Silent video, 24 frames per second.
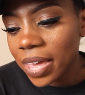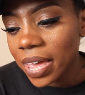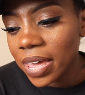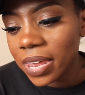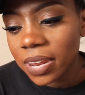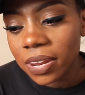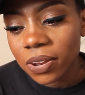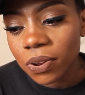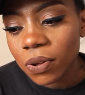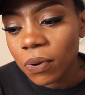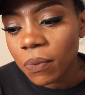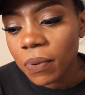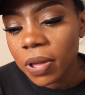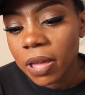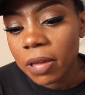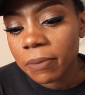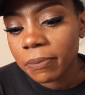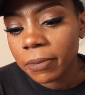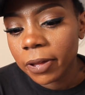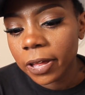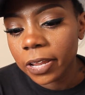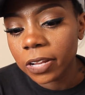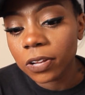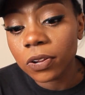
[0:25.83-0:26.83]
And in no way
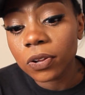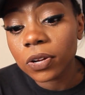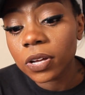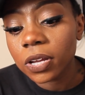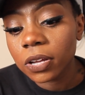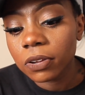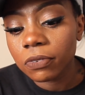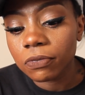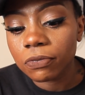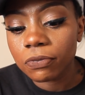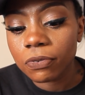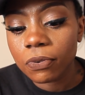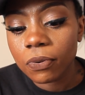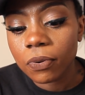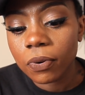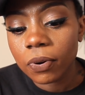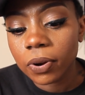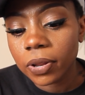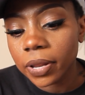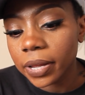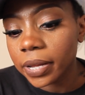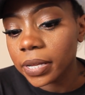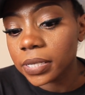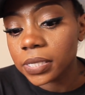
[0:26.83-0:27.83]
am I looking
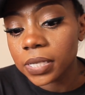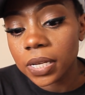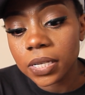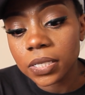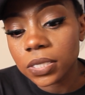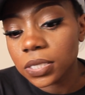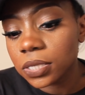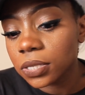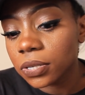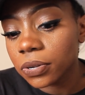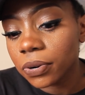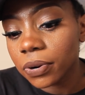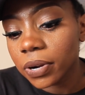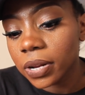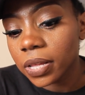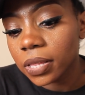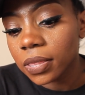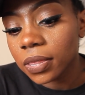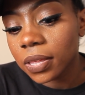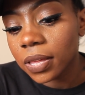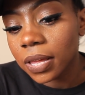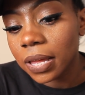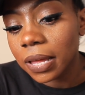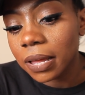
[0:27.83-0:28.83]
for like attention or
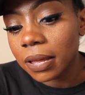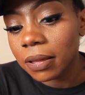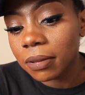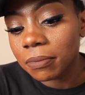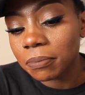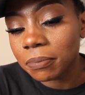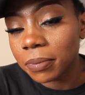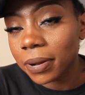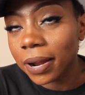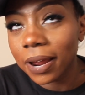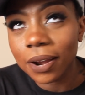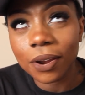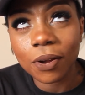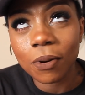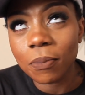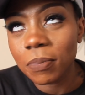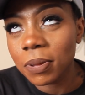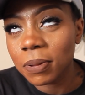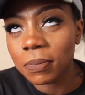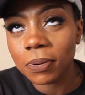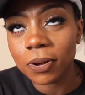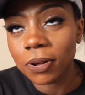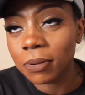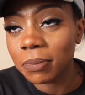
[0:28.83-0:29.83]
anything, but I know
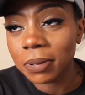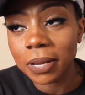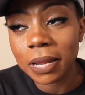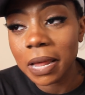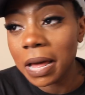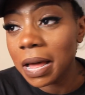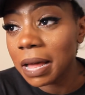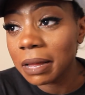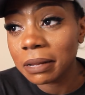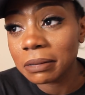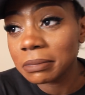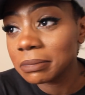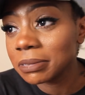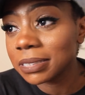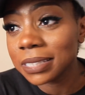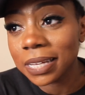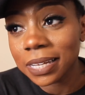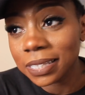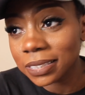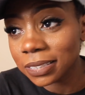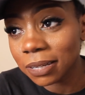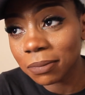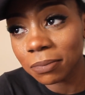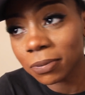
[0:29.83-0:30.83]
people are gonna be like,
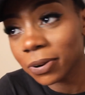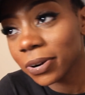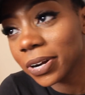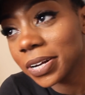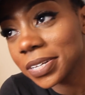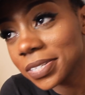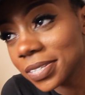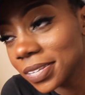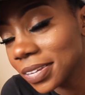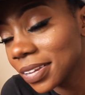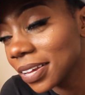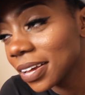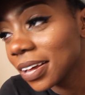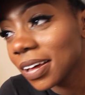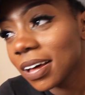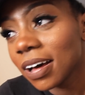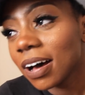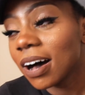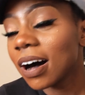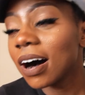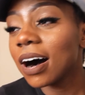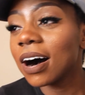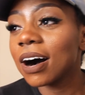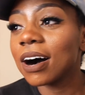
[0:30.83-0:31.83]
say something crazy.
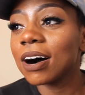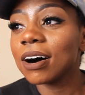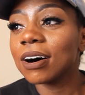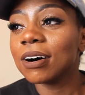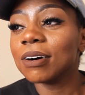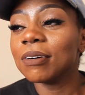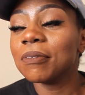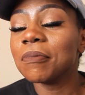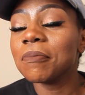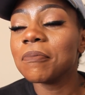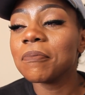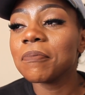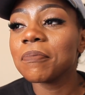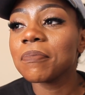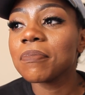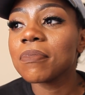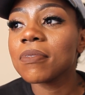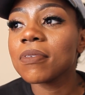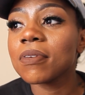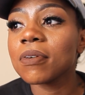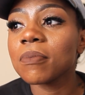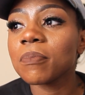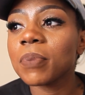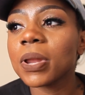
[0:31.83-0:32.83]
But
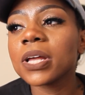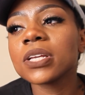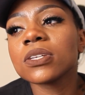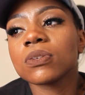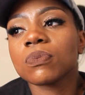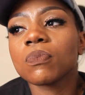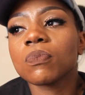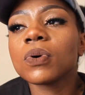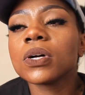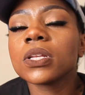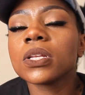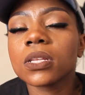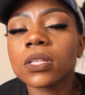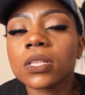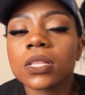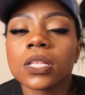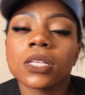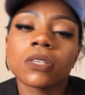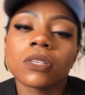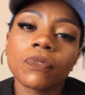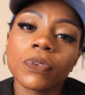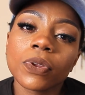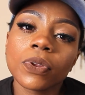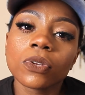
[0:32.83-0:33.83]
I just want
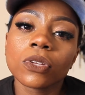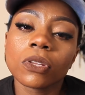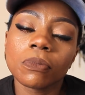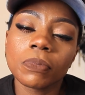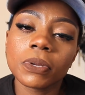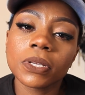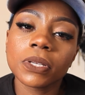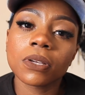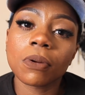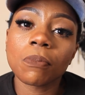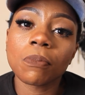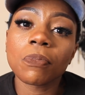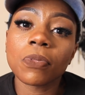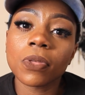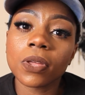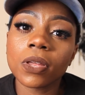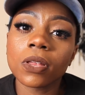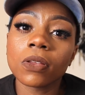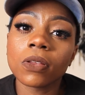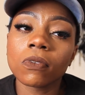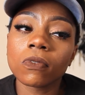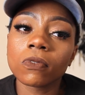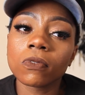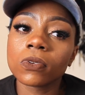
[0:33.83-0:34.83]
this video to be
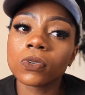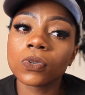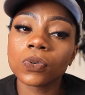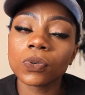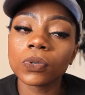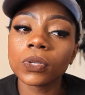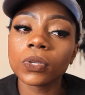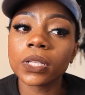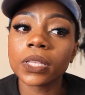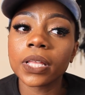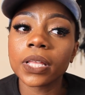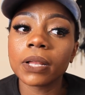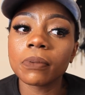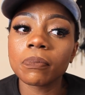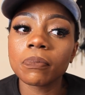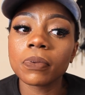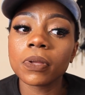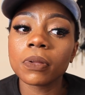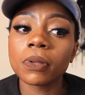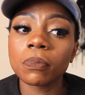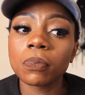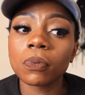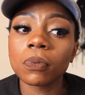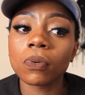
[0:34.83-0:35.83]
something truly that
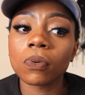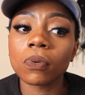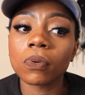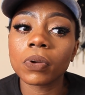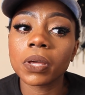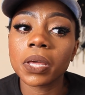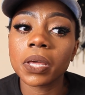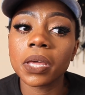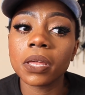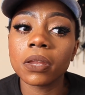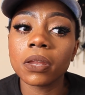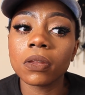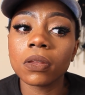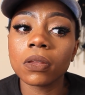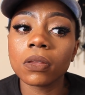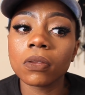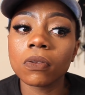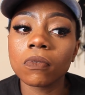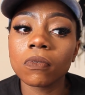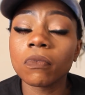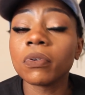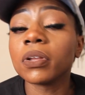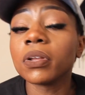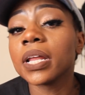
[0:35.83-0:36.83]
people can
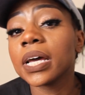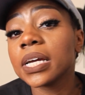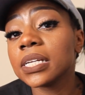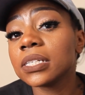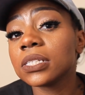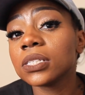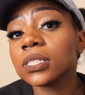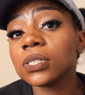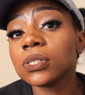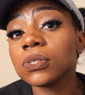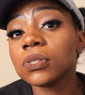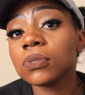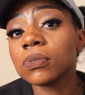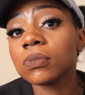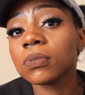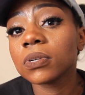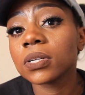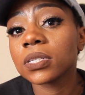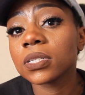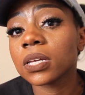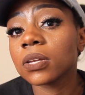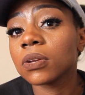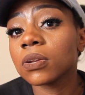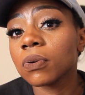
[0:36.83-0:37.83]
relate to,
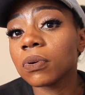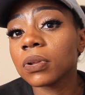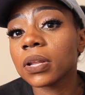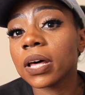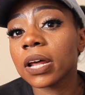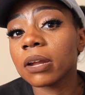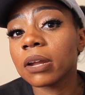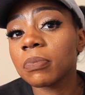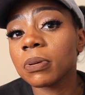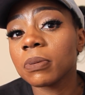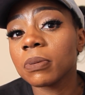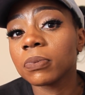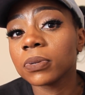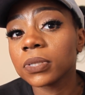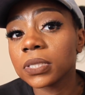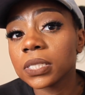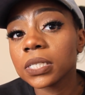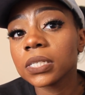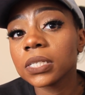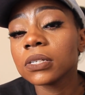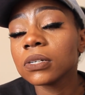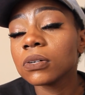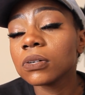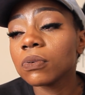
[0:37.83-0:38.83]
because I know a lot of people
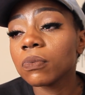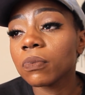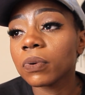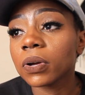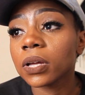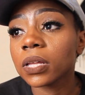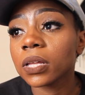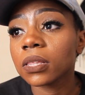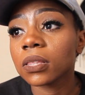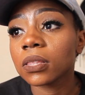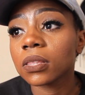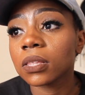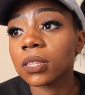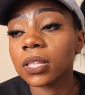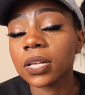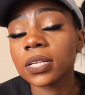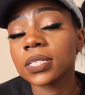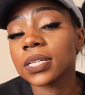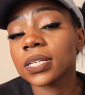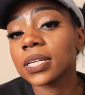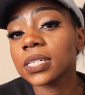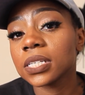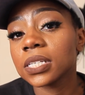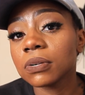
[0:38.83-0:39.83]
deal with the
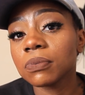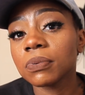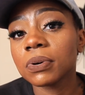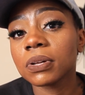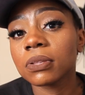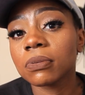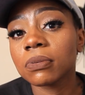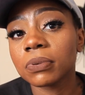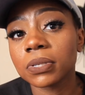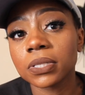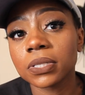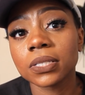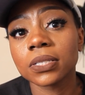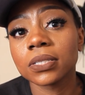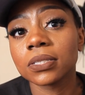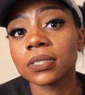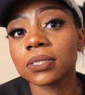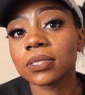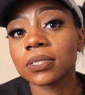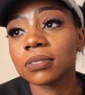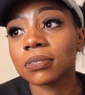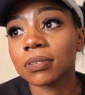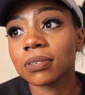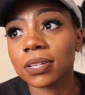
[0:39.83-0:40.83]
things I deal with, which
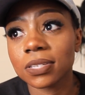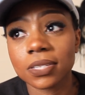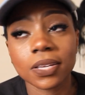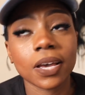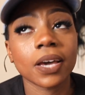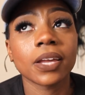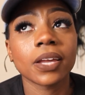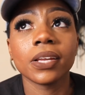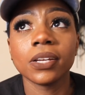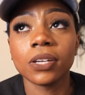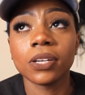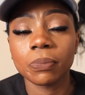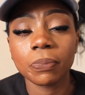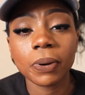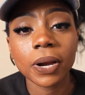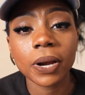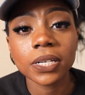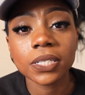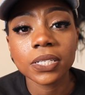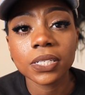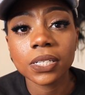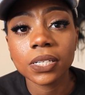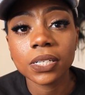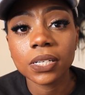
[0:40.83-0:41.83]
is anxiety and
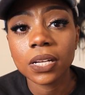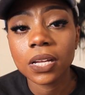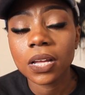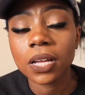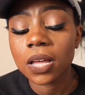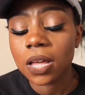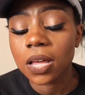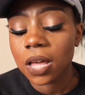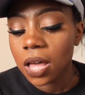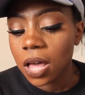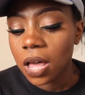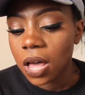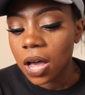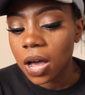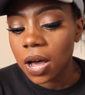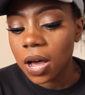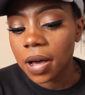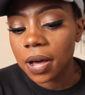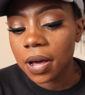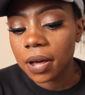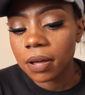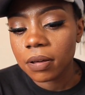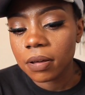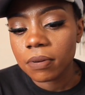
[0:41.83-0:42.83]
depression.
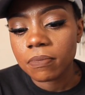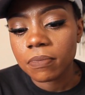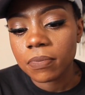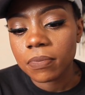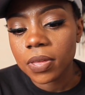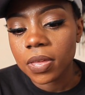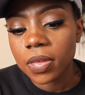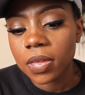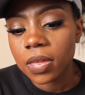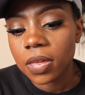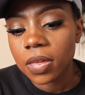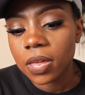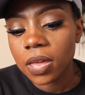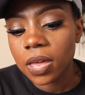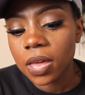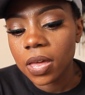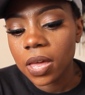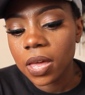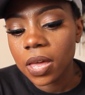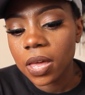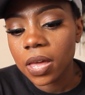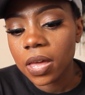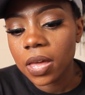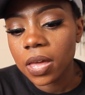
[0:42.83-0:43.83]

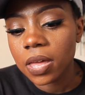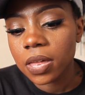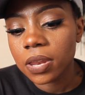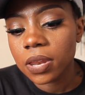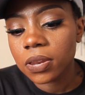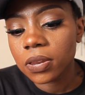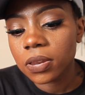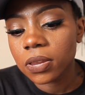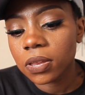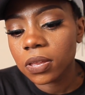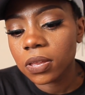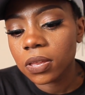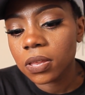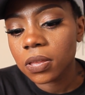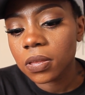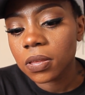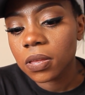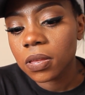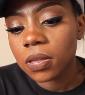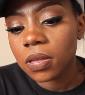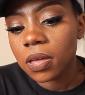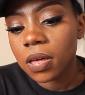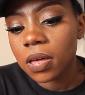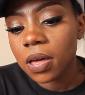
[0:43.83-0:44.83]
And
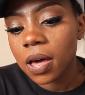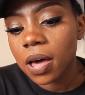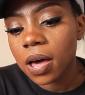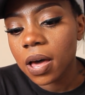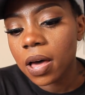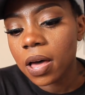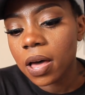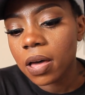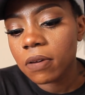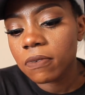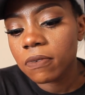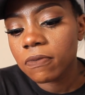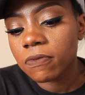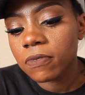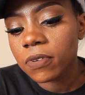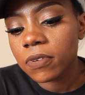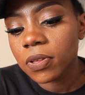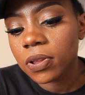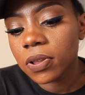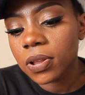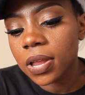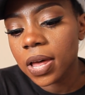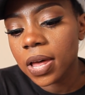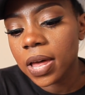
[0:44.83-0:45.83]
I
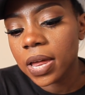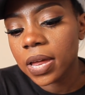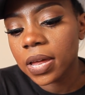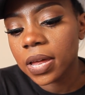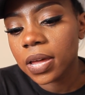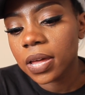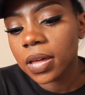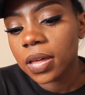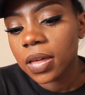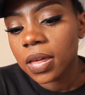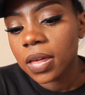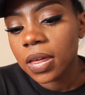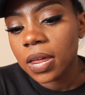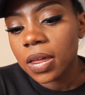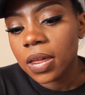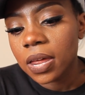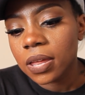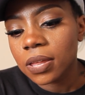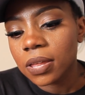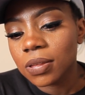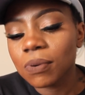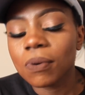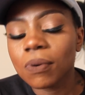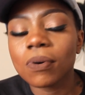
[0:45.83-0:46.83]
feel like
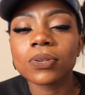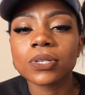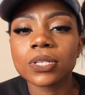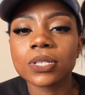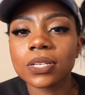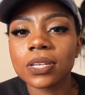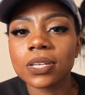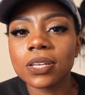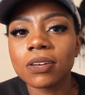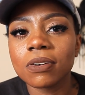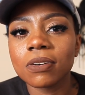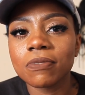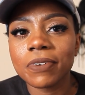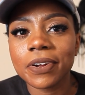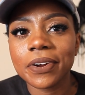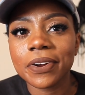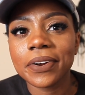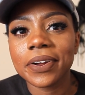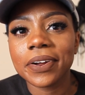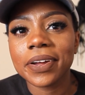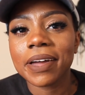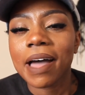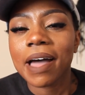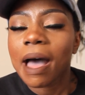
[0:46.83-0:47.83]
you all see a
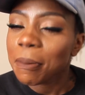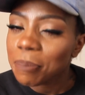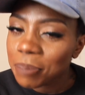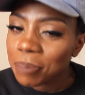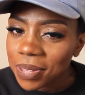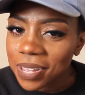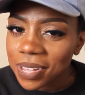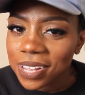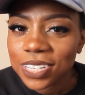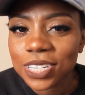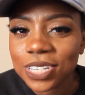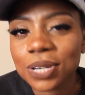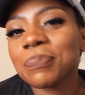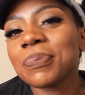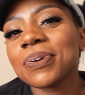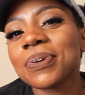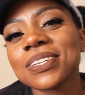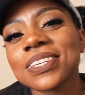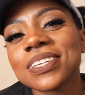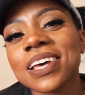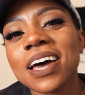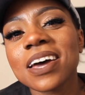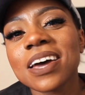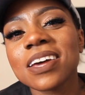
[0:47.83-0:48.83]
very happy,
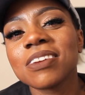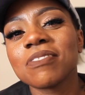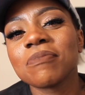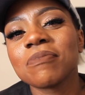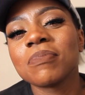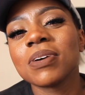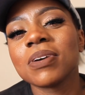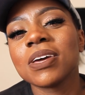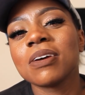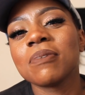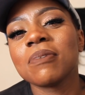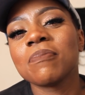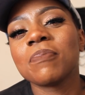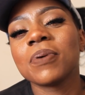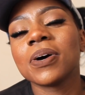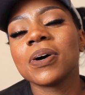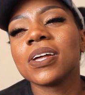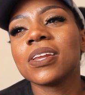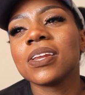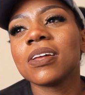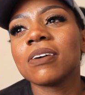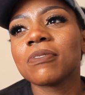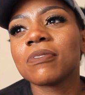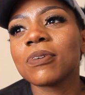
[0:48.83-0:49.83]
chipper side of me,
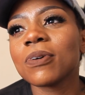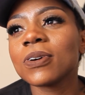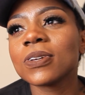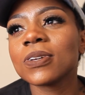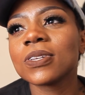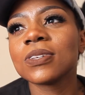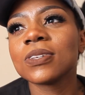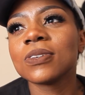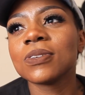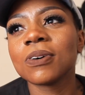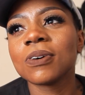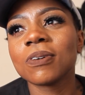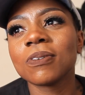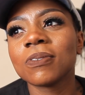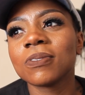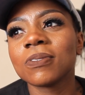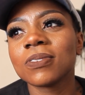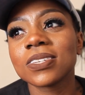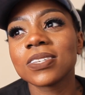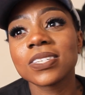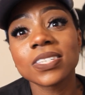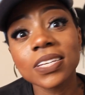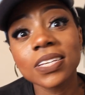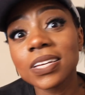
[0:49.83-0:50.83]
but of course you
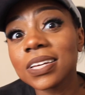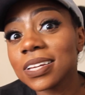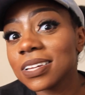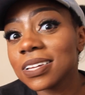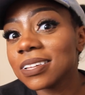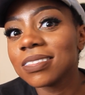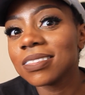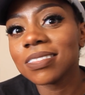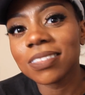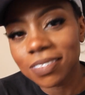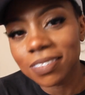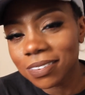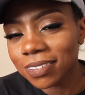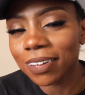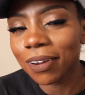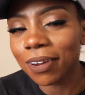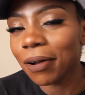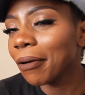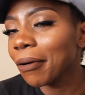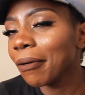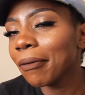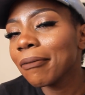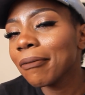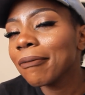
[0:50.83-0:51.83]
don't see,
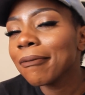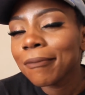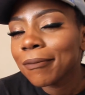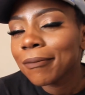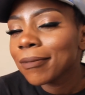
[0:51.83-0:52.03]
you know,